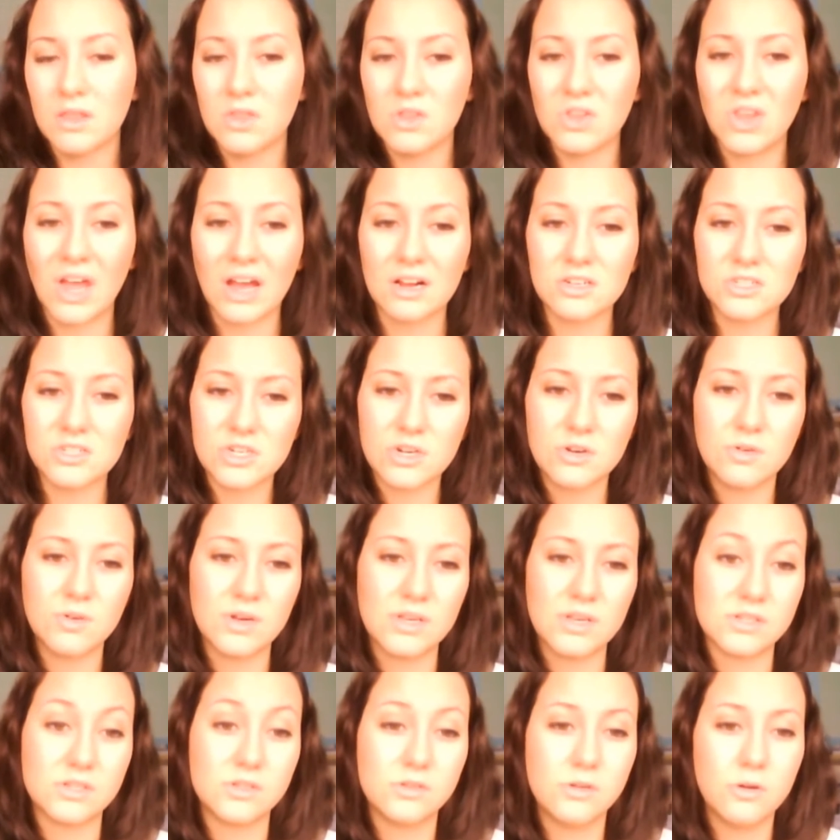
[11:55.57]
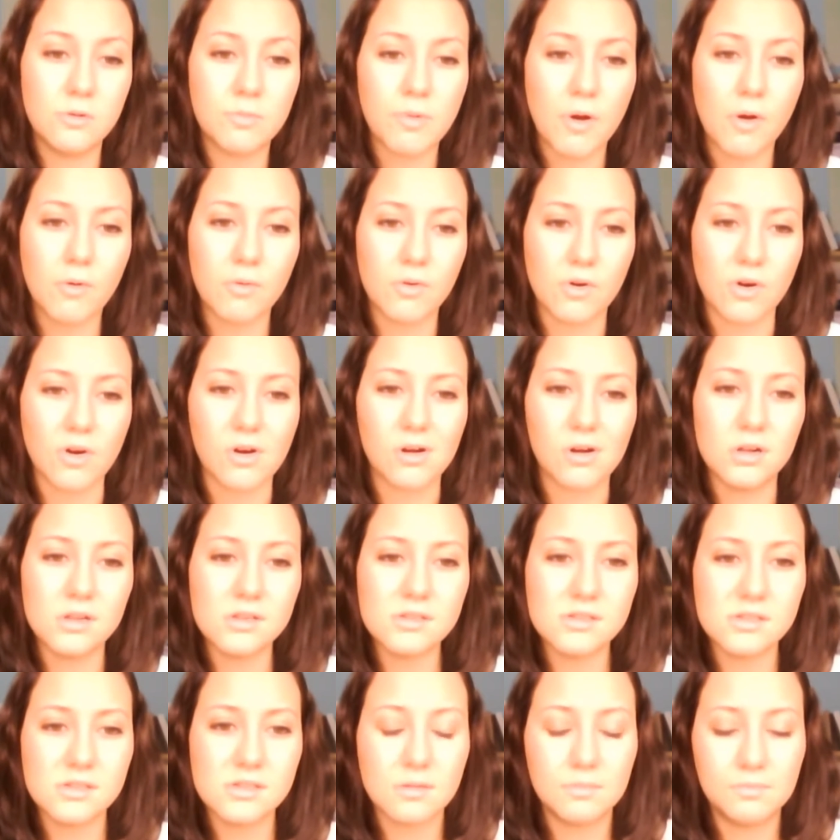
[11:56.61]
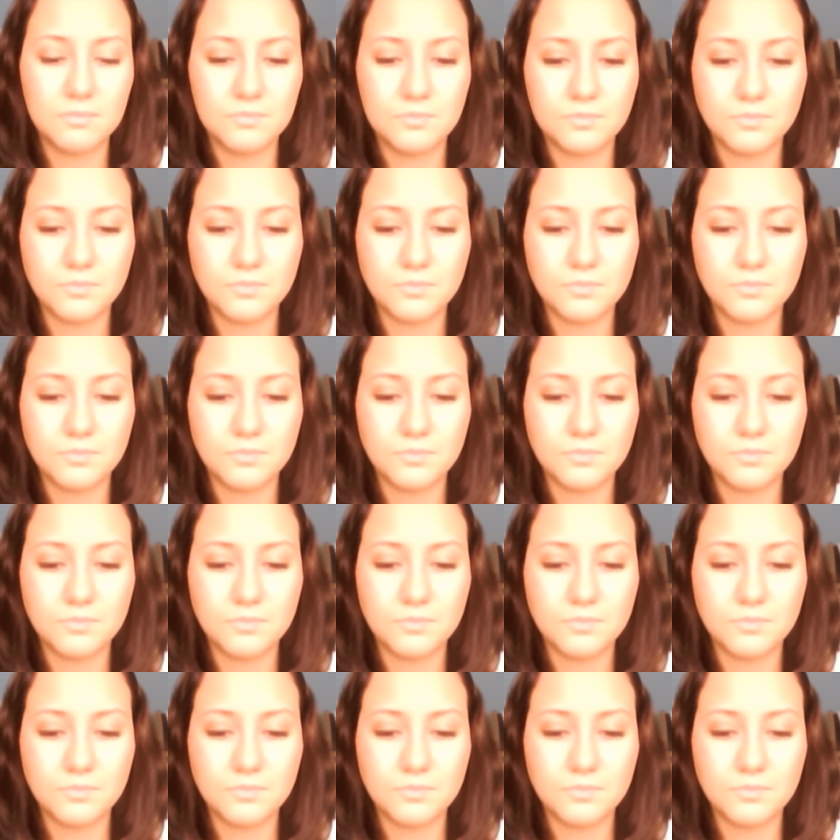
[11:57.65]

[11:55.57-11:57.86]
the next show is Two Broke Girls.